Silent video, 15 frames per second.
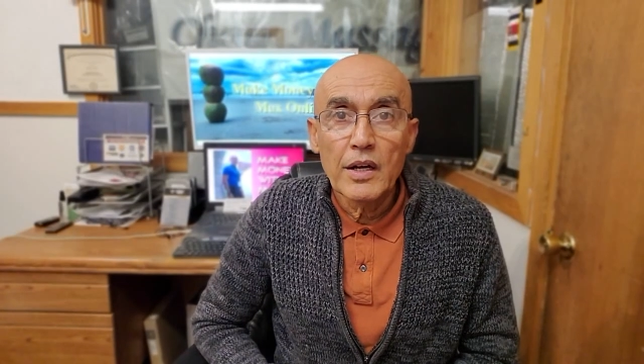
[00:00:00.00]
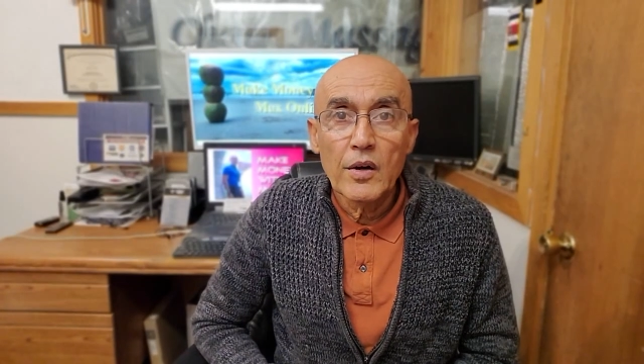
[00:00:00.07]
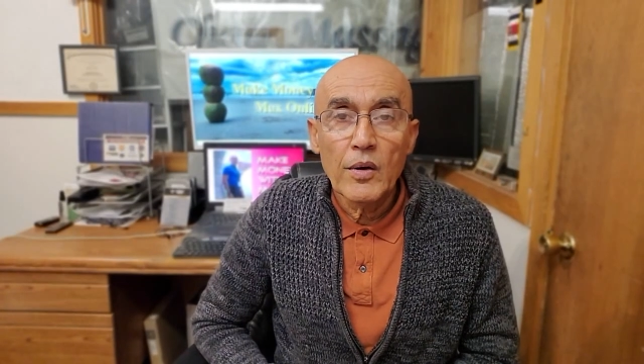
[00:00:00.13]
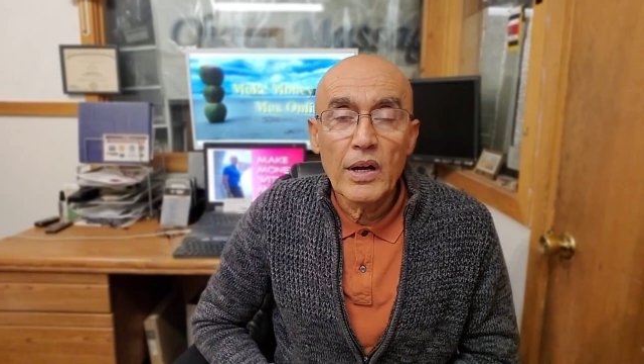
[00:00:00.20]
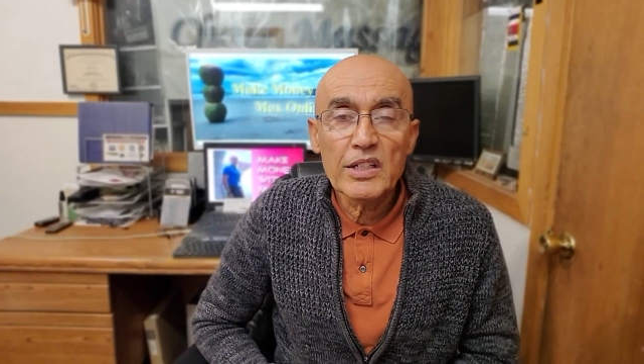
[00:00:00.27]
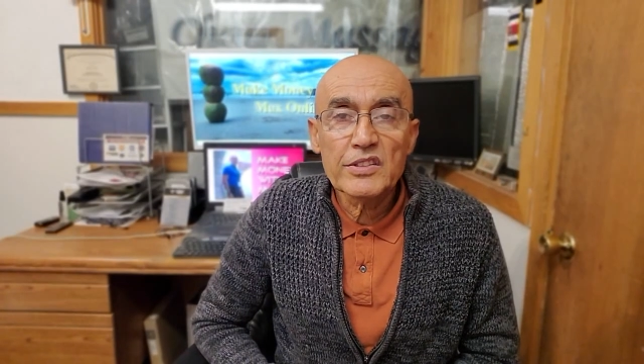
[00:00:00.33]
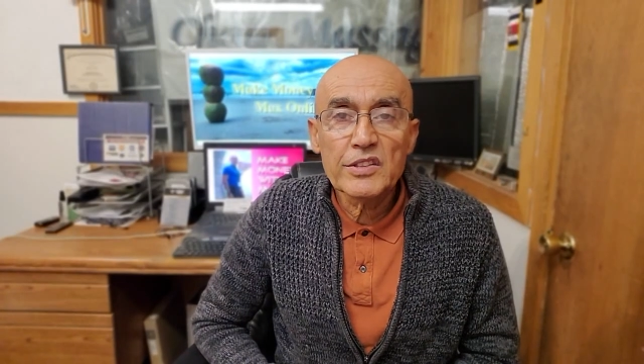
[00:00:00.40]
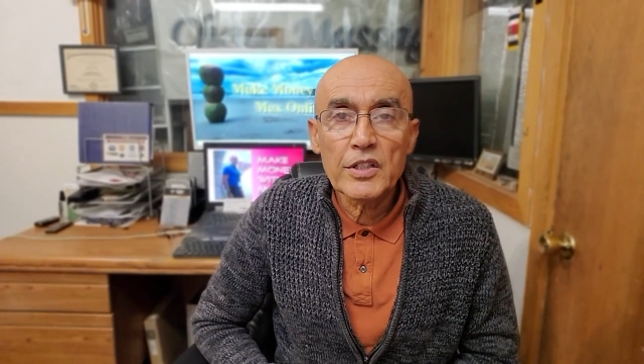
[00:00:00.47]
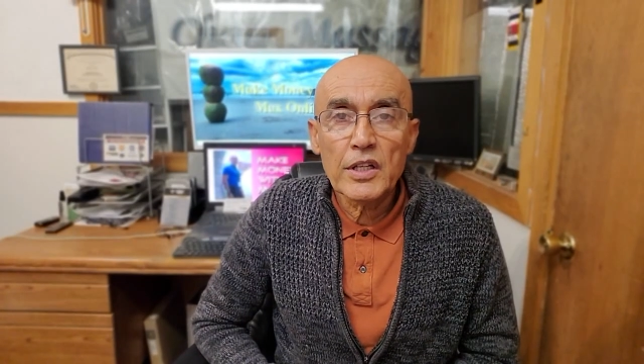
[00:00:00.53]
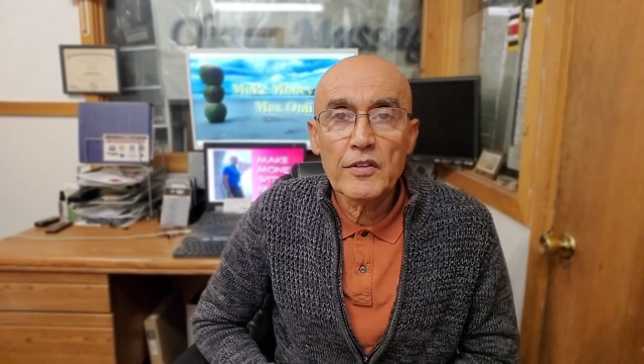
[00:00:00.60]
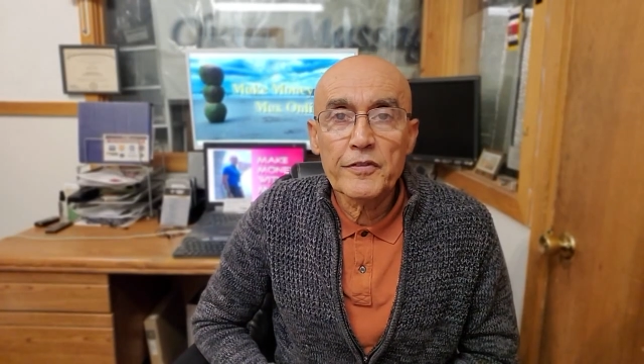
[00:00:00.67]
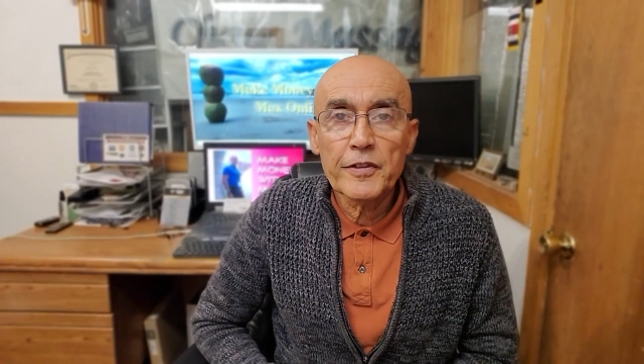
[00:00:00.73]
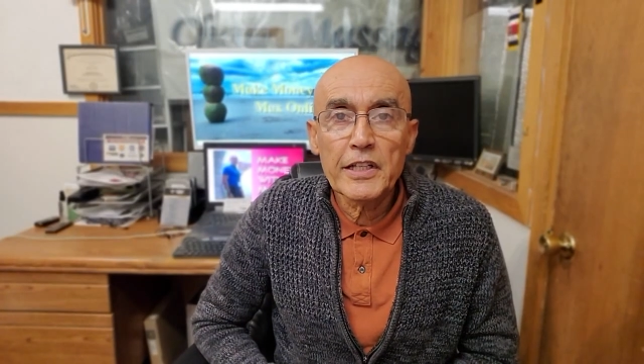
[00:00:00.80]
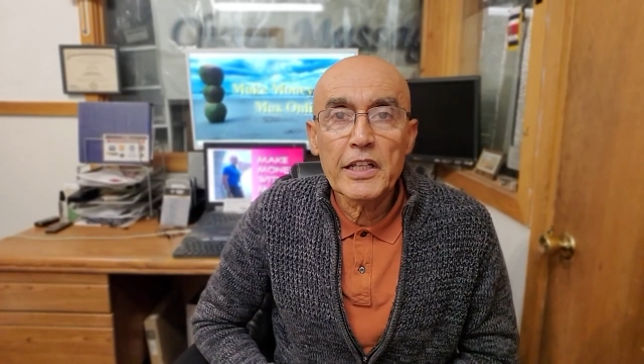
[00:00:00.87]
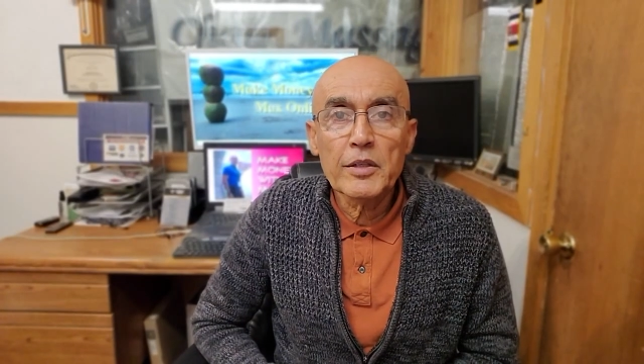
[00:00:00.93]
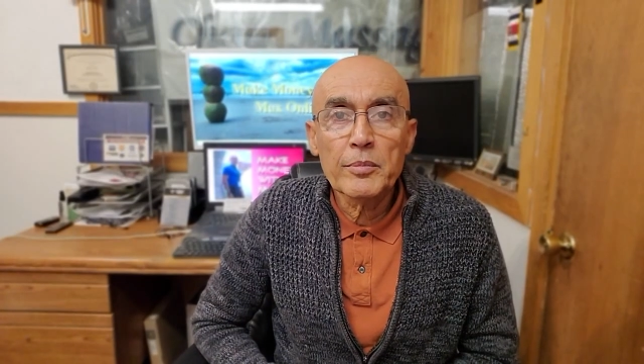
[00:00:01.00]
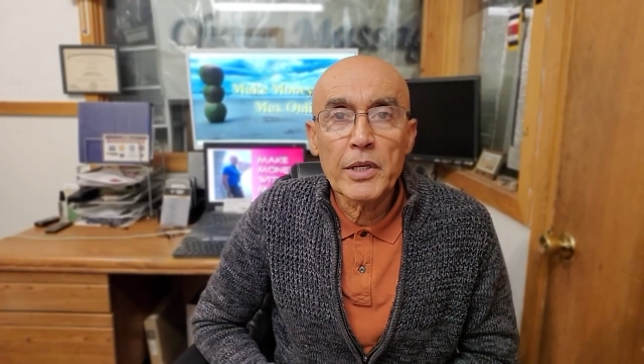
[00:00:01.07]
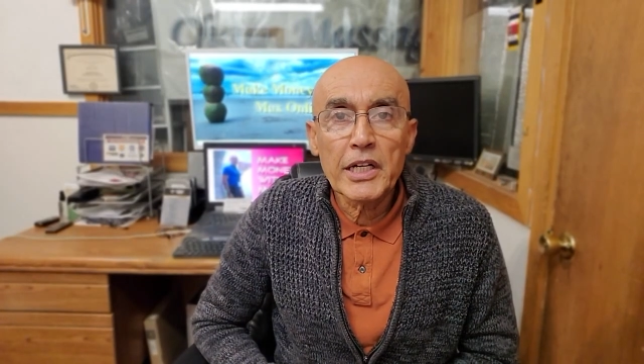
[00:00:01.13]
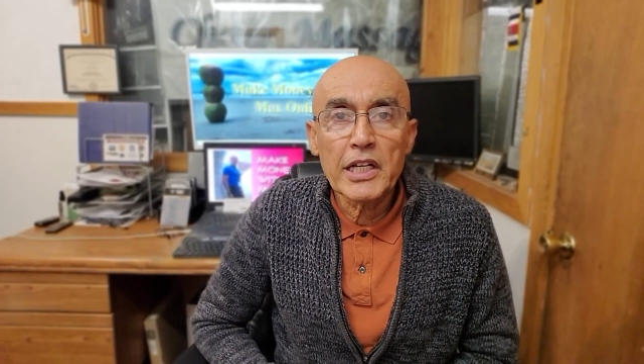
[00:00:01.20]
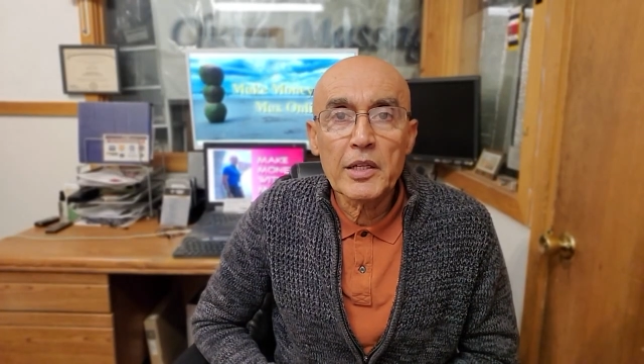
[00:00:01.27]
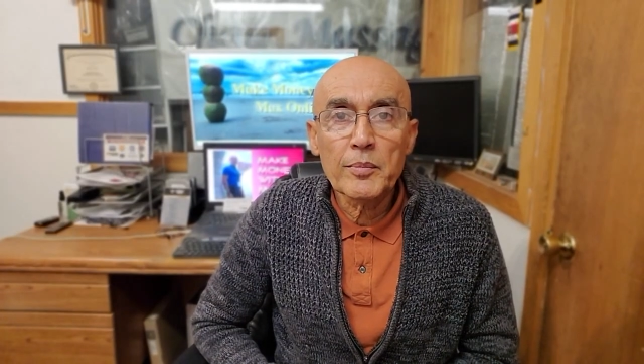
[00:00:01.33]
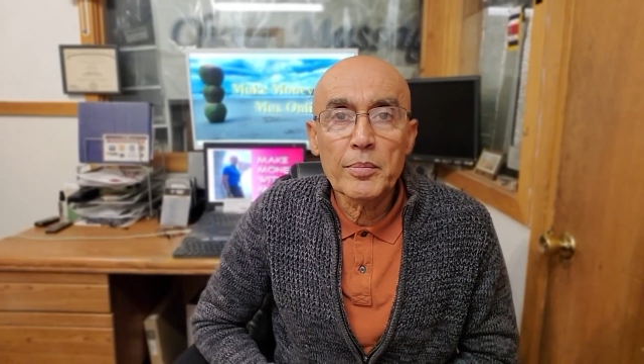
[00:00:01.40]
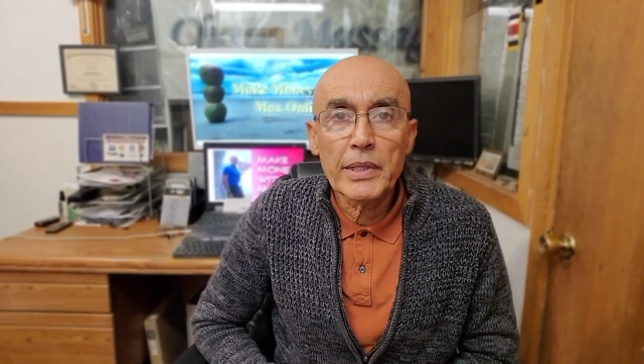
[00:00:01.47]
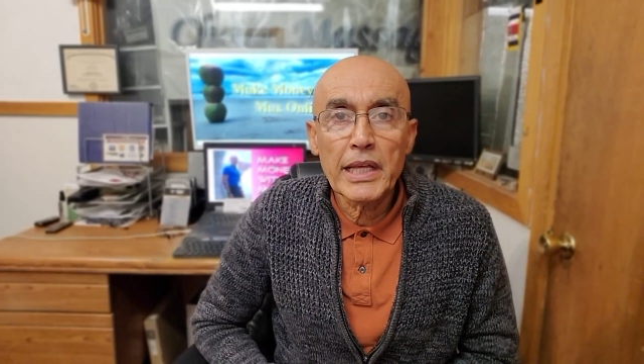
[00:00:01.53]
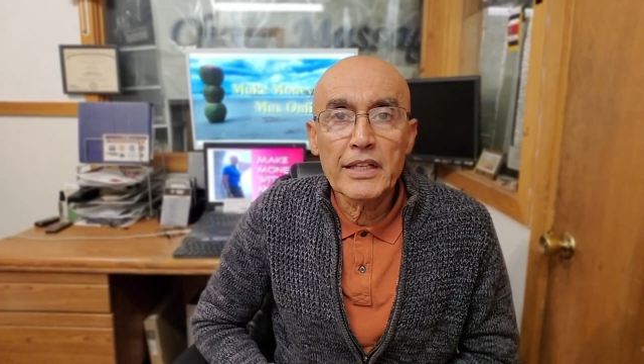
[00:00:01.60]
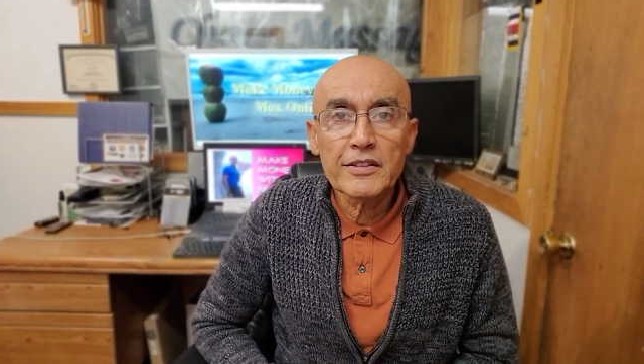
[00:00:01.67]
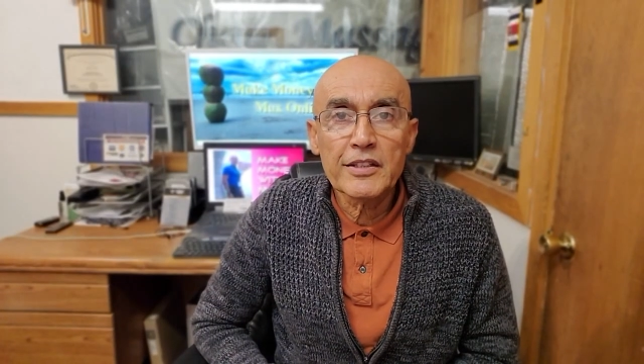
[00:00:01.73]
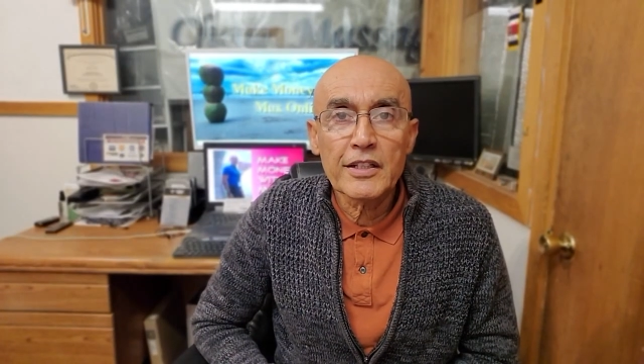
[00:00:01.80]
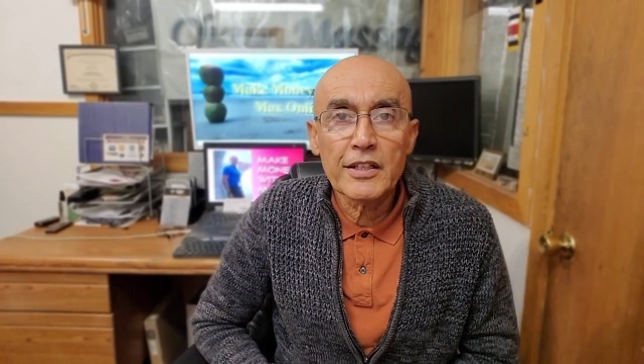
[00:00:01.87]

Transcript: Oh, I sell affiliate marketing plans